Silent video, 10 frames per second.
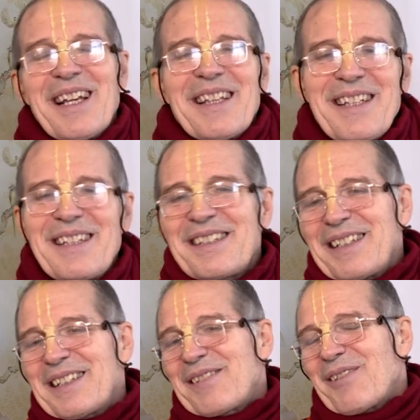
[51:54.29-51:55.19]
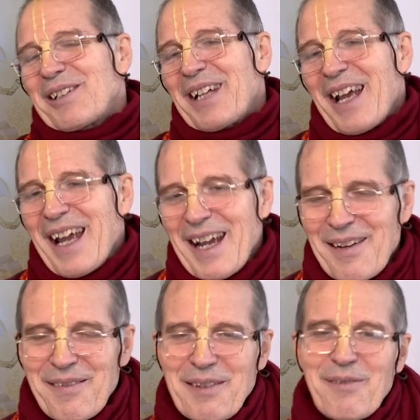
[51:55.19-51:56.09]
This is what
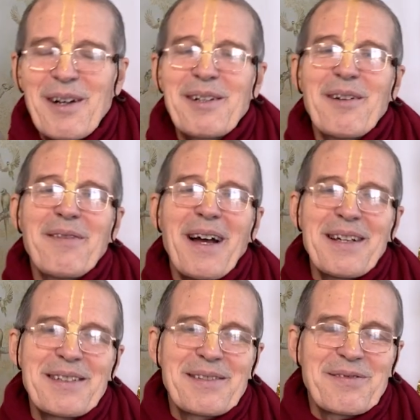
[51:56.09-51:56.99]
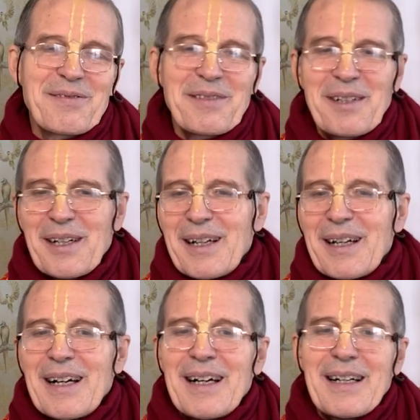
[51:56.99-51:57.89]
every one of us
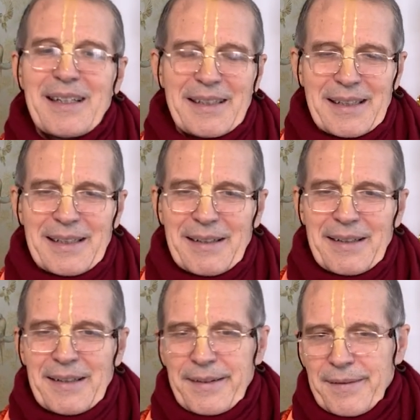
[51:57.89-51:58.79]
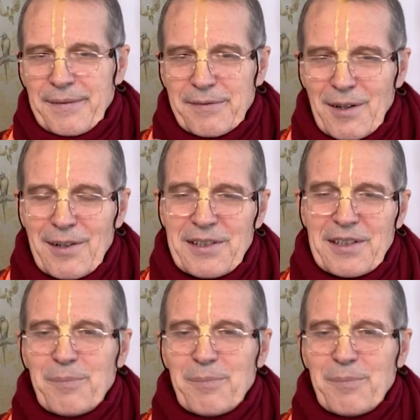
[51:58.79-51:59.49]
wants,